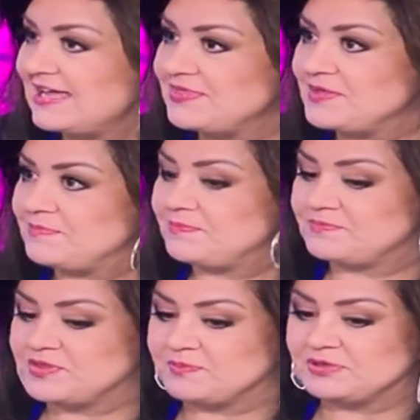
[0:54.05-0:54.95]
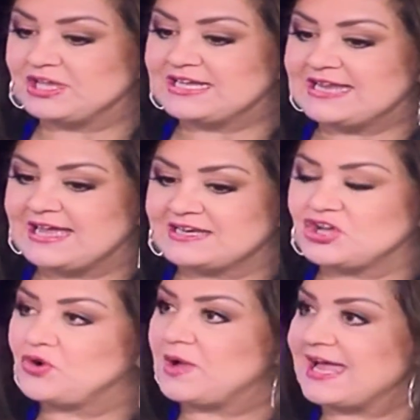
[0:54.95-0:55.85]
and the blood
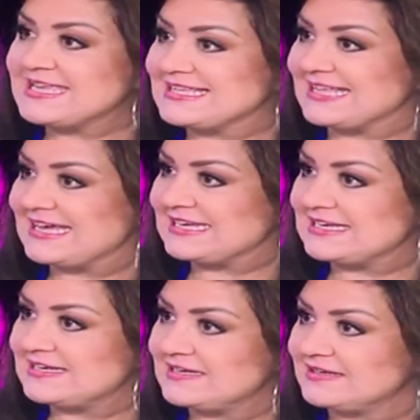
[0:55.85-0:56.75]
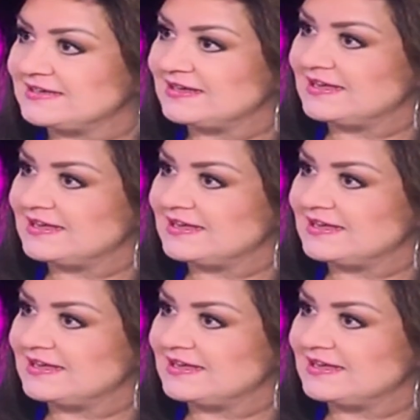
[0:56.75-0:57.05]
had coagulated,